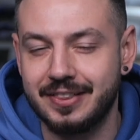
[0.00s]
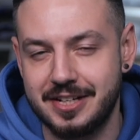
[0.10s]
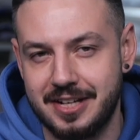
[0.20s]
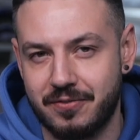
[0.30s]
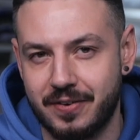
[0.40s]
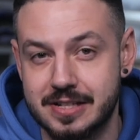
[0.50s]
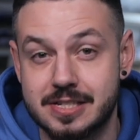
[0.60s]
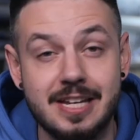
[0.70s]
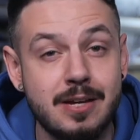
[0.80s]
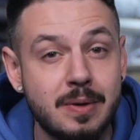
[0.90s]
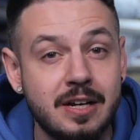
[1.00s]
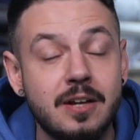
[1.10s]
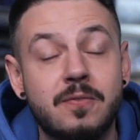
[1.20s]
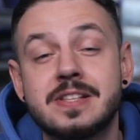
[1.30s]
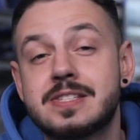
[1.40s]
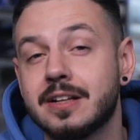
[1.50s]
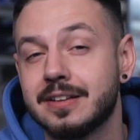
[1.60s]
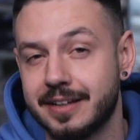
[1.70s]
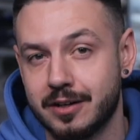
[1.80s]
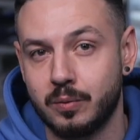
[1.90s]
the difference, even if it's a
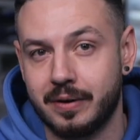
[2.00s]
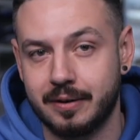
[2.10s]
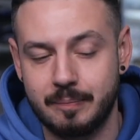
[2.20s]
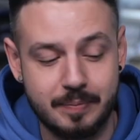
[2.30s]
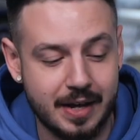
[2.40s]
little one.